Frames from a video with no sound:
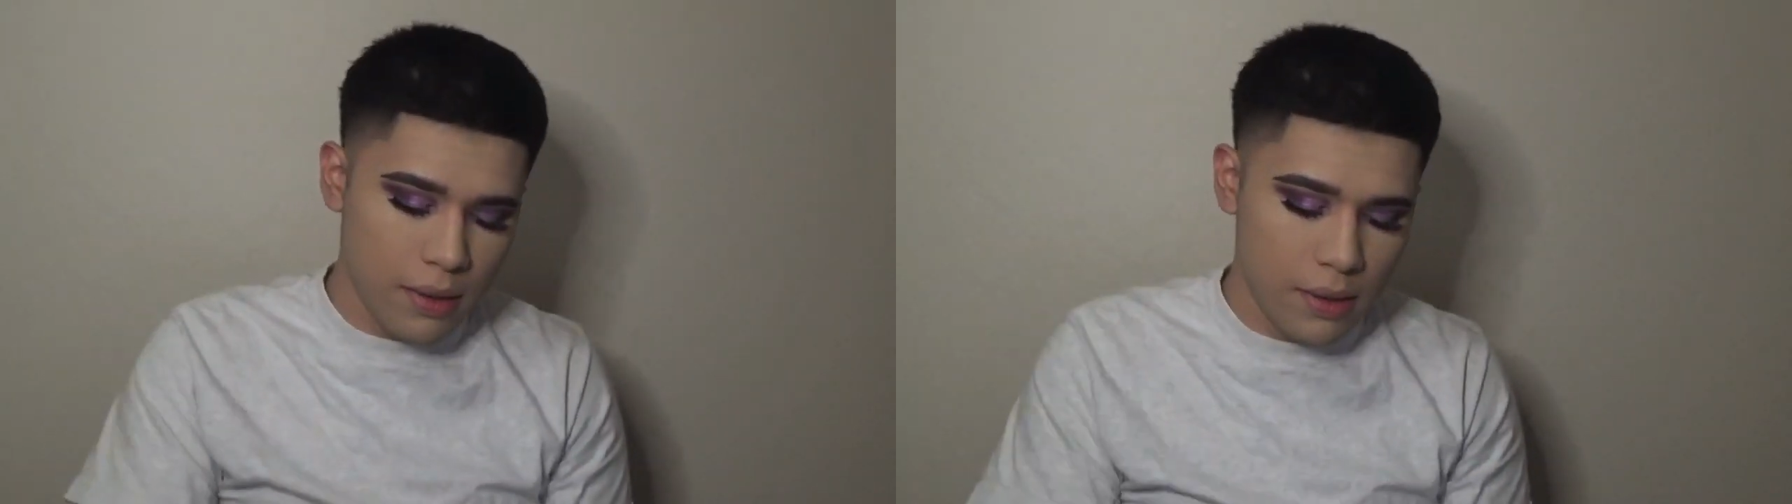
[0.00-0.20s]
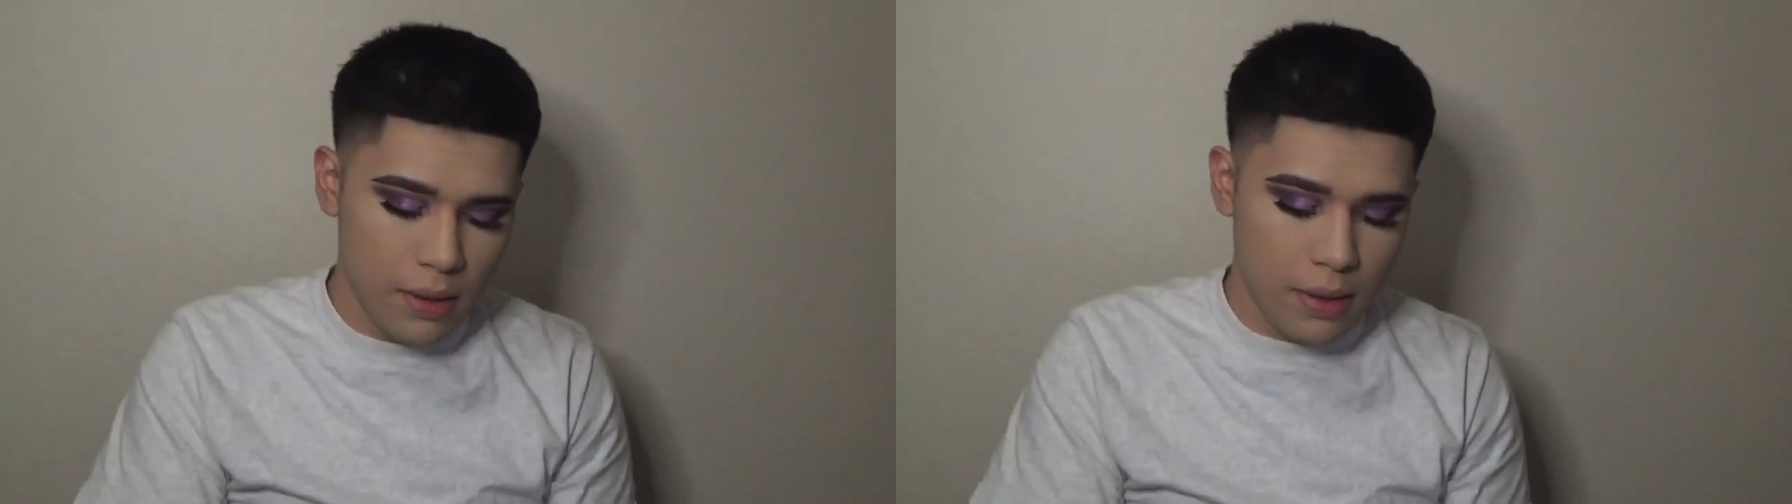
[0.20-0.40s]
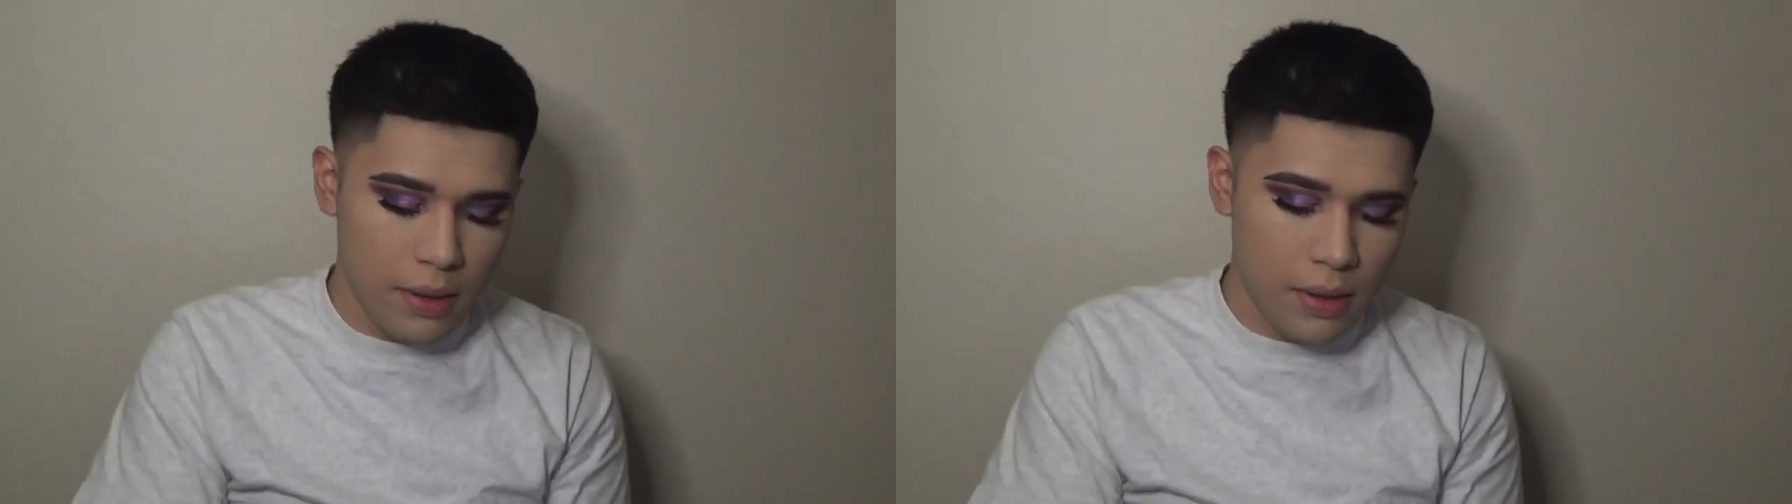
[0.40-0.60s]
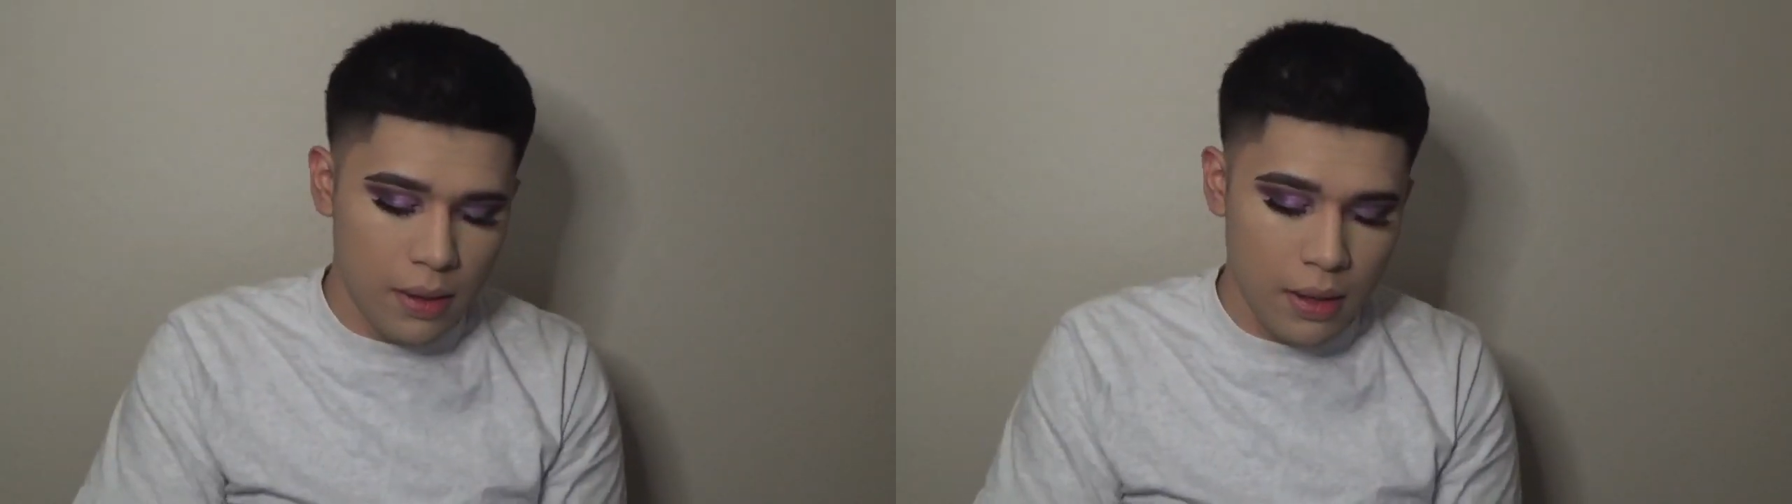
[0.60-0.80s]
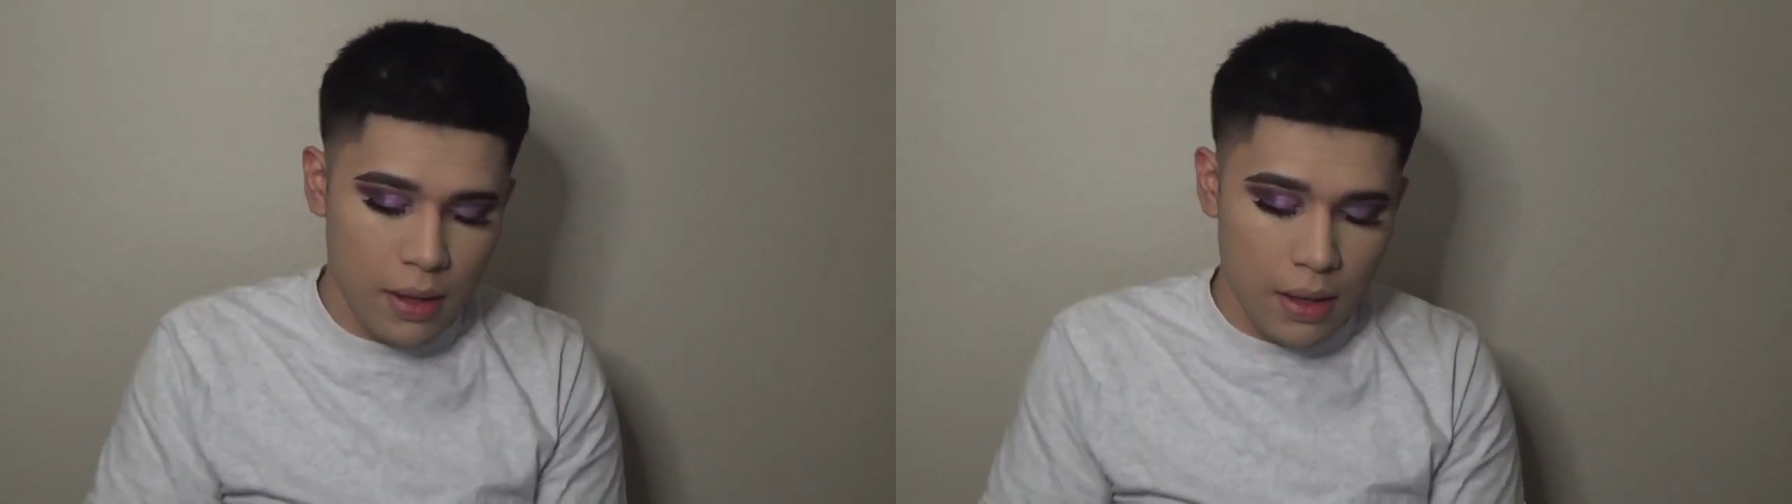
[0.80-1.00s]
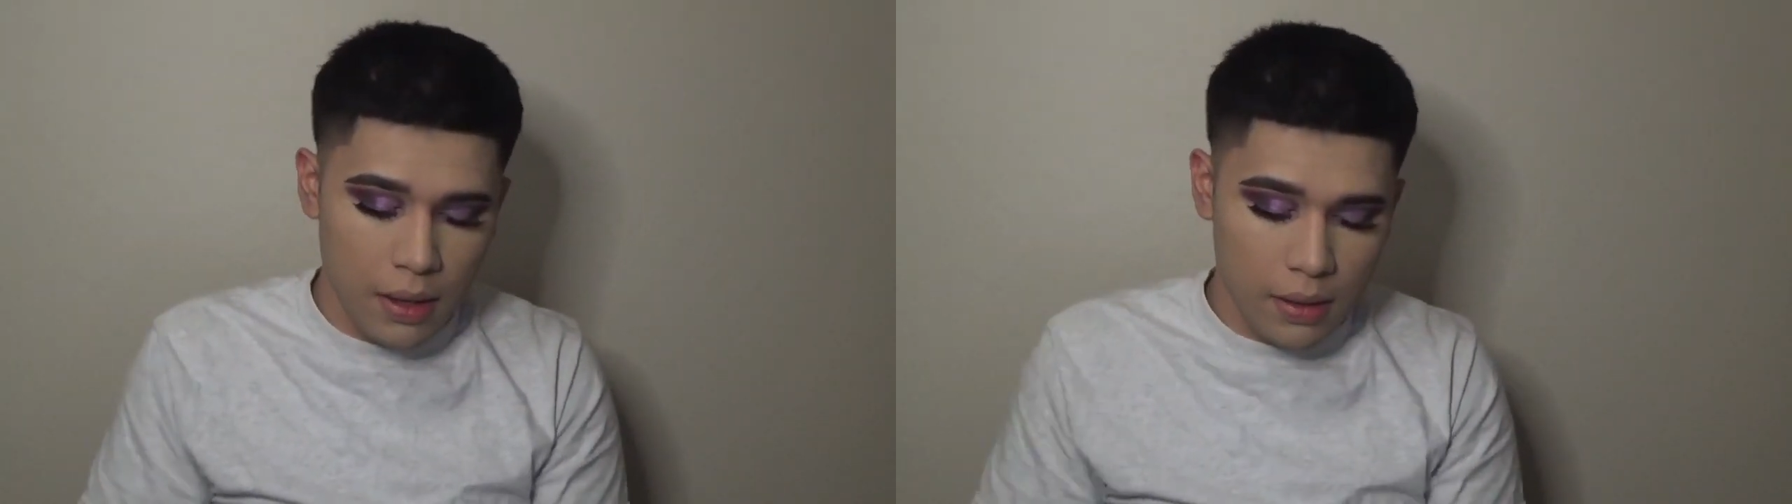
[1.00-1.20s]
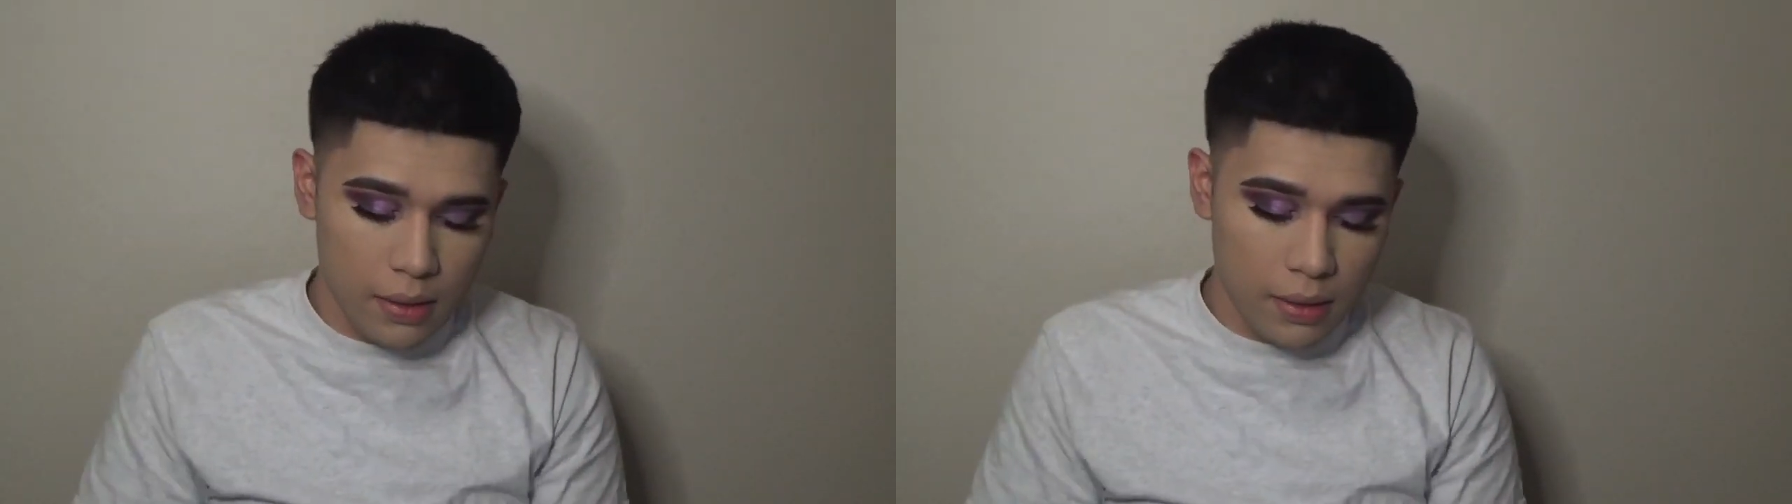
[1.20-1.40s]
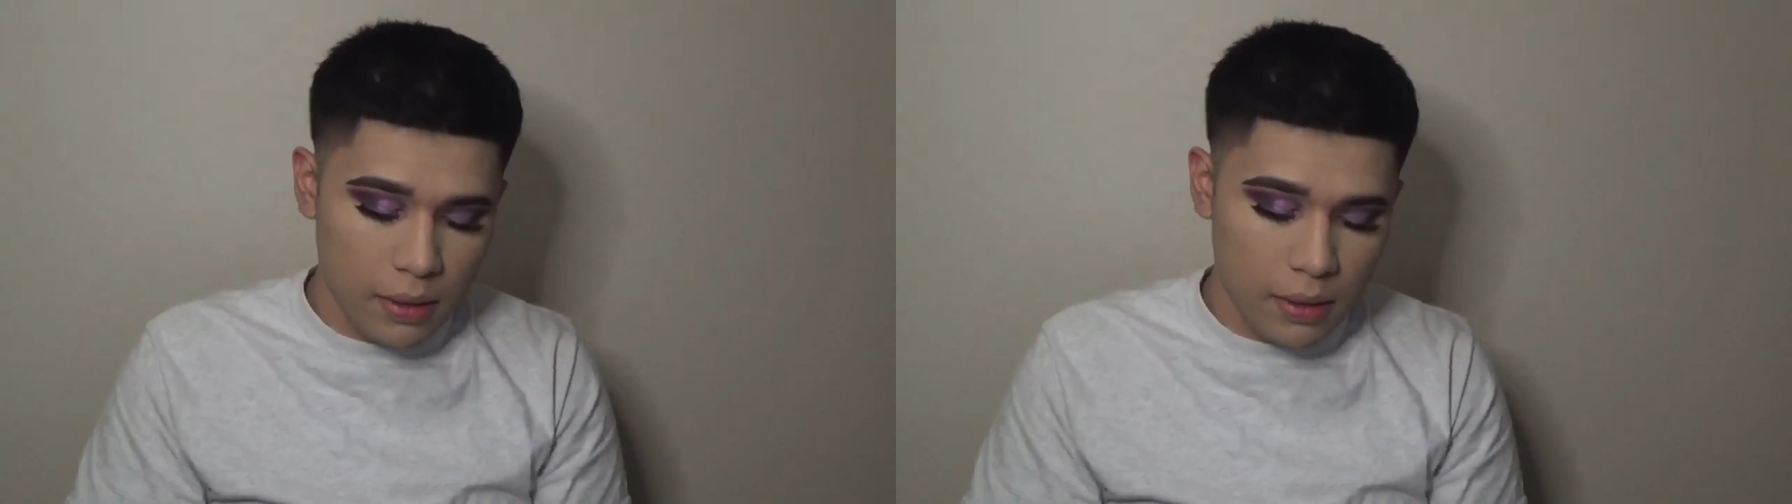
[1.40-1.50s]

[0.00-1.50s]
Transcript: So